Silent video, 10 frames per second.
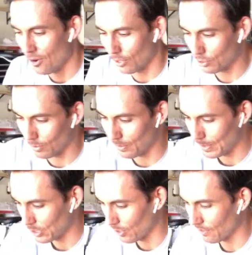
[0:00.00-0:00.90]
what should we be
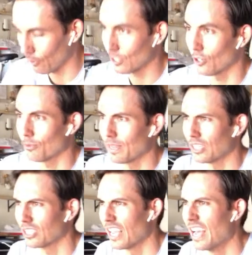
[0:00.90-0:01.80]
shooting for total
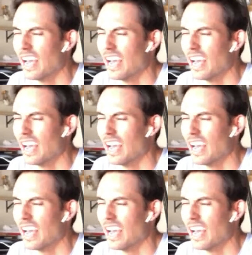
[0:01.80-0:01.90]
meters?